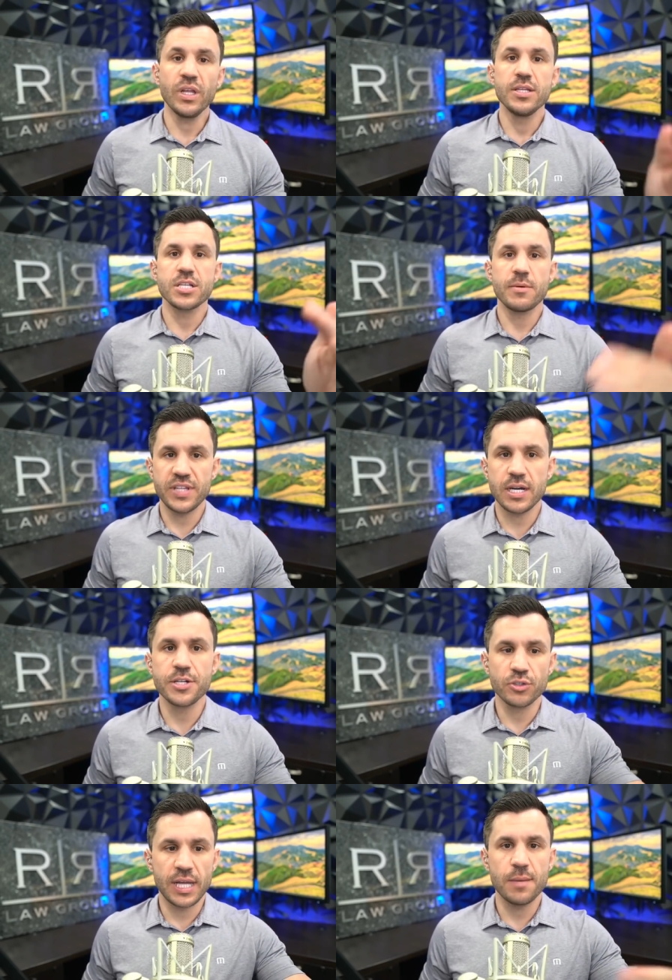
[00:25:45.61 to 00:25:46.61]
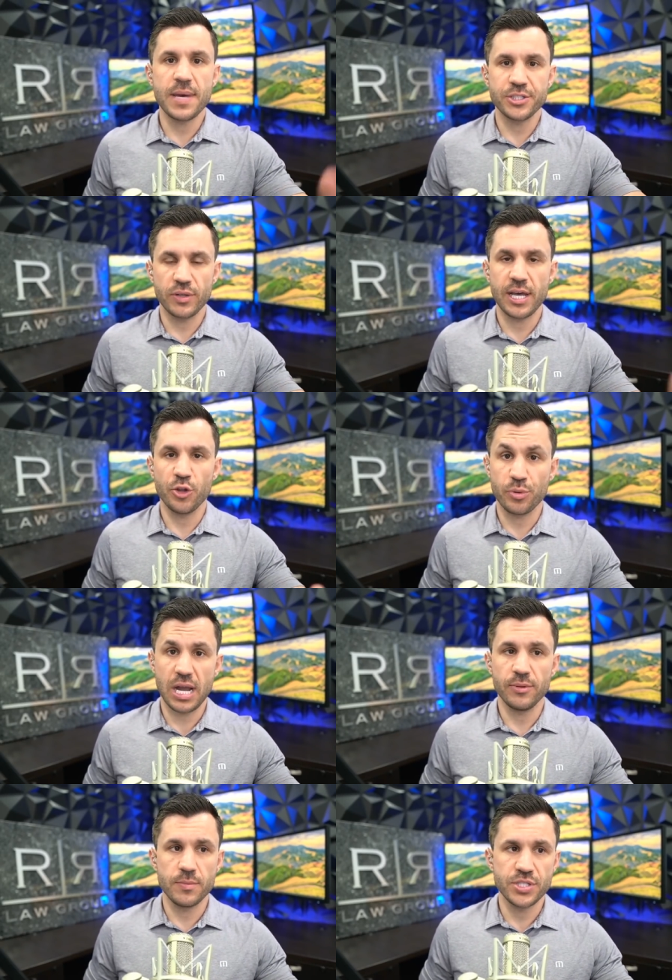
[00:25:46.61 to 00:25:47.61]
some of the underlying mental health
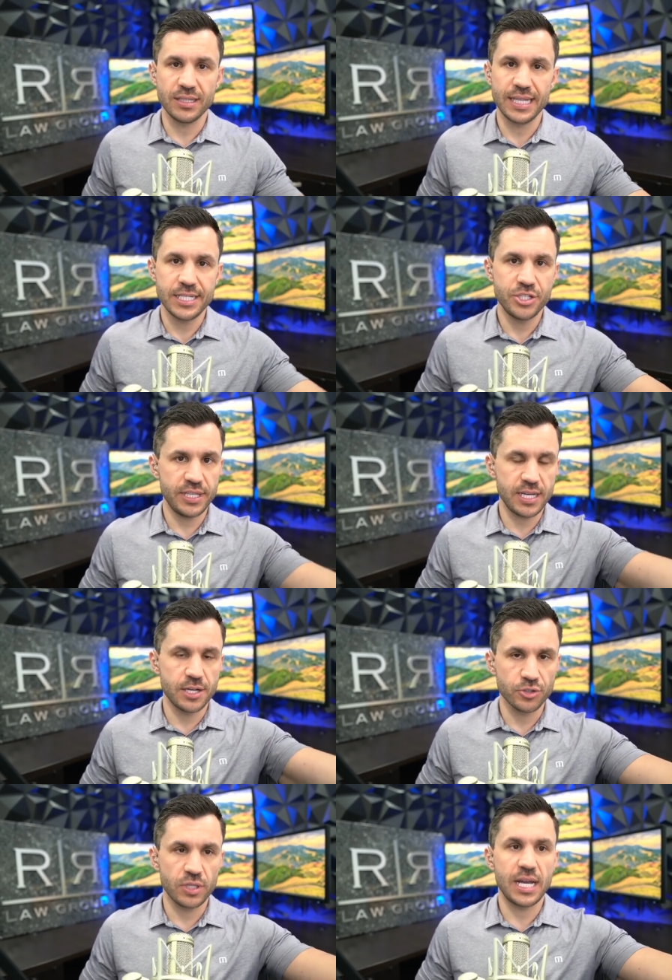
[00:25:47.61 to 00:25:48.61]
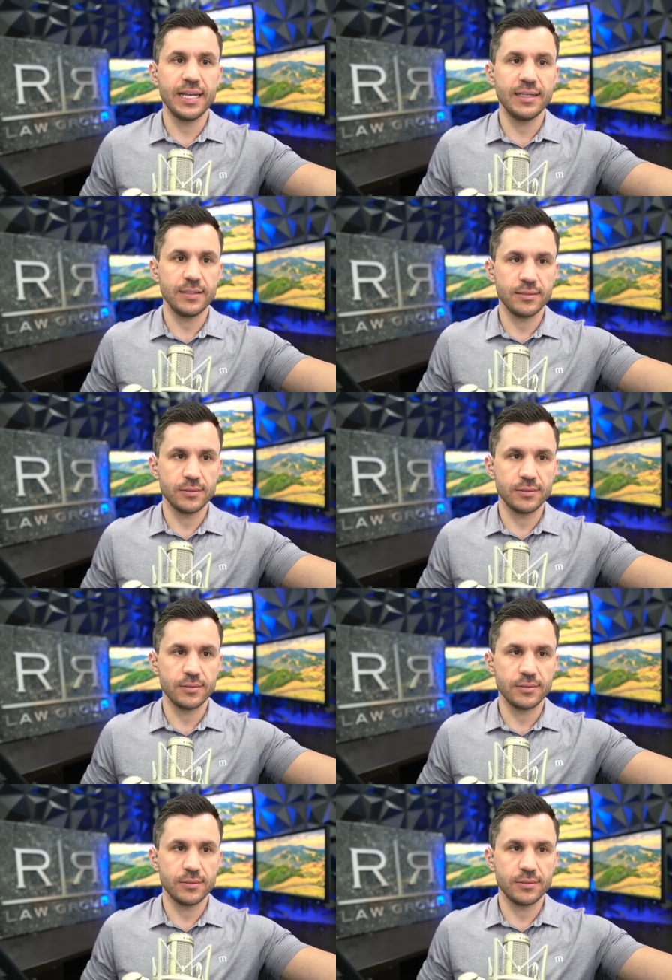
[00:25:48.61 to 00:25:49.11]
problems that led to the underlying